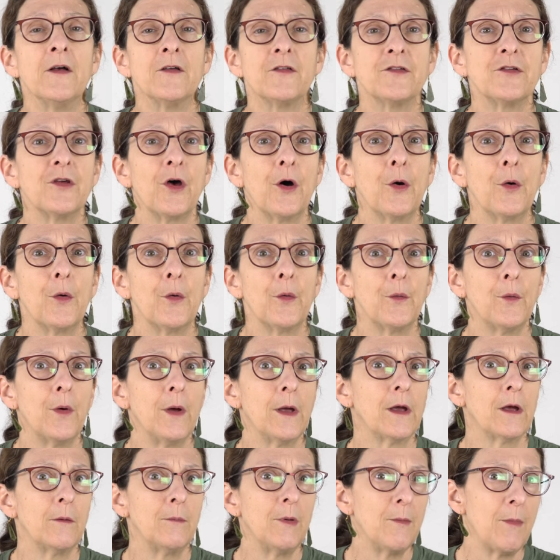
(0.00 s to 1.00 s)
So
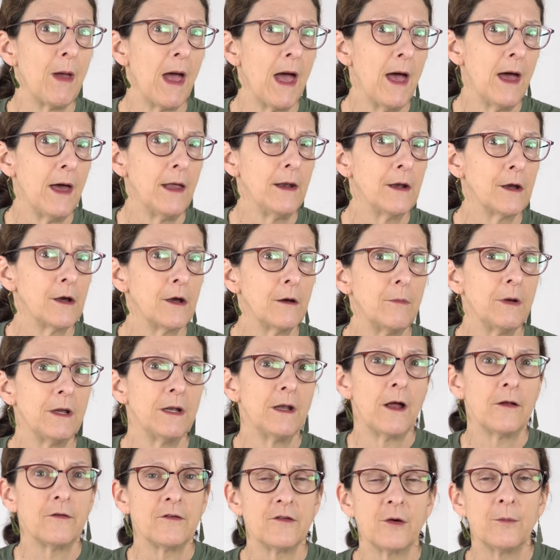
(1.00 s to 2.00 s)
it could be bad, and it could be
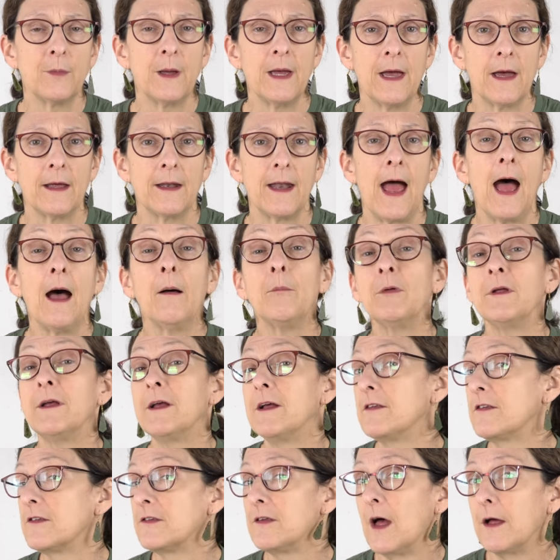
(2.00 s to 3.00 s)
not so bad.
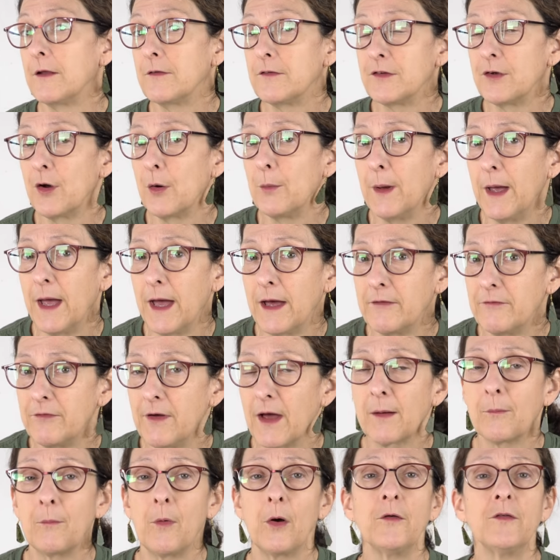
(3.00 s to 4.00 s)
Happily, it's not so bad. In
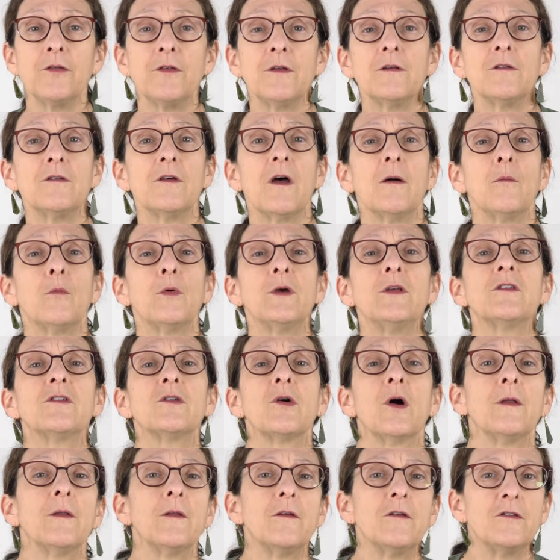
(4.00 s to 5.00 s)
fact, most of the time we
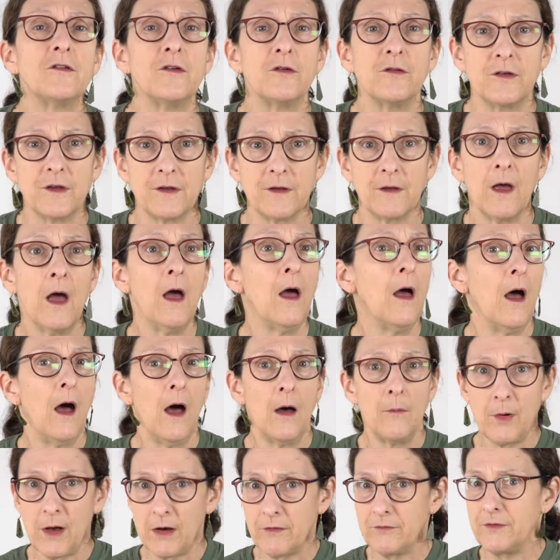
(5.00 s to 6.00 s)
saw this using
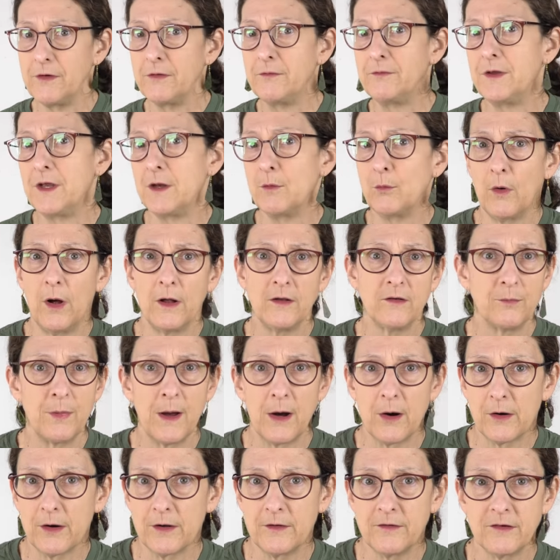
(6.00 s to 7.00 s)
about fifteen watts
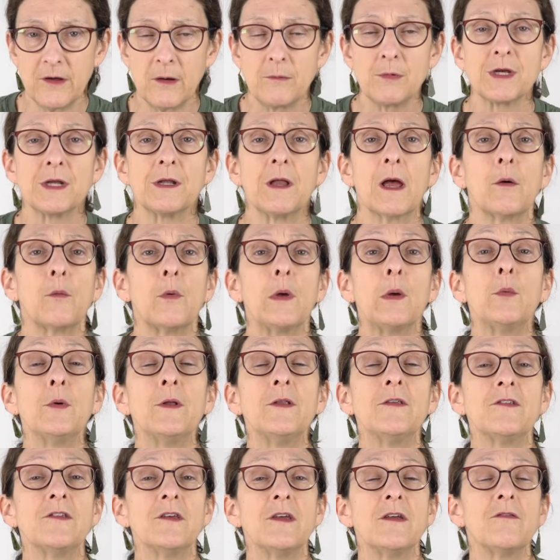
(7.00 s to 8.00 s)
power consumption like we
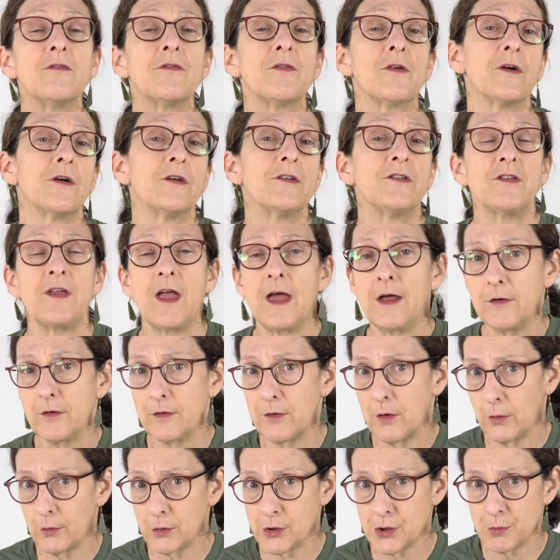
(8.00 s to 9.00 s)
would see for a
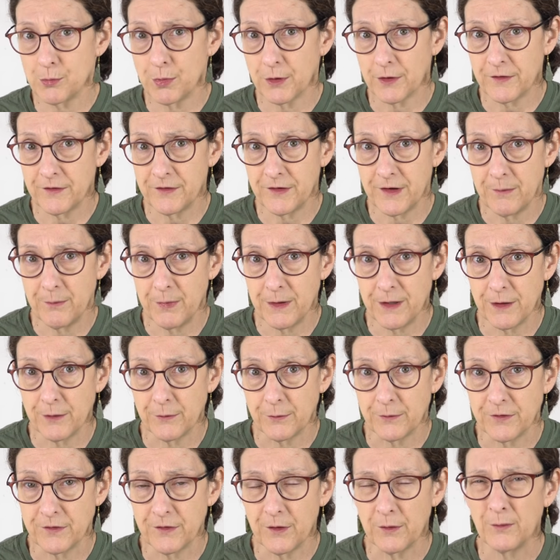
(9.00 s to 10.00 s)
standard Ultrabook C P
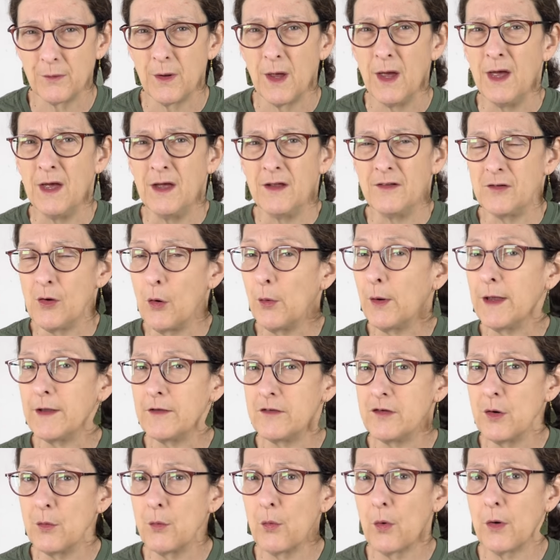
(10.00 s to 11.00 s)
U. So So don't
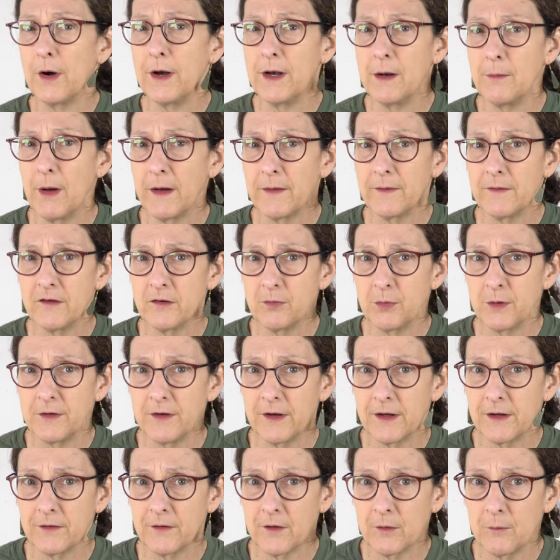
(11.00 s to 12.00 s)
get too worried about this
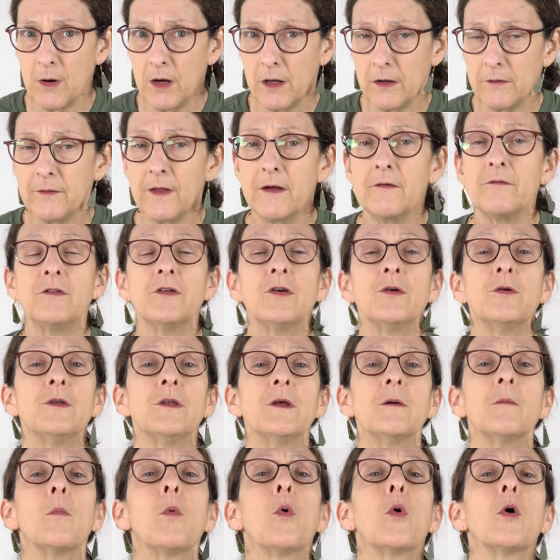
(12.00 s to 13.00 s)
particular model. They've tuned
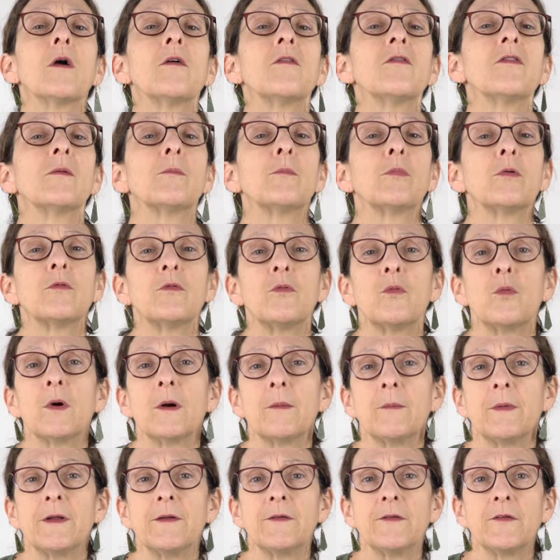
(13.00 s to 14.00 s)
it more for
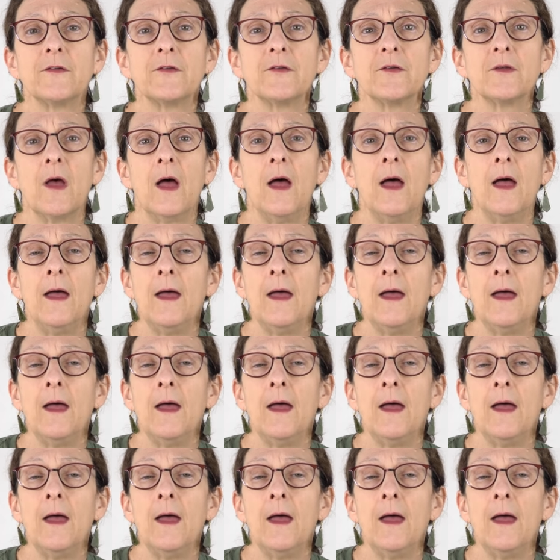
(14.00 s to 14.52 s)
performance.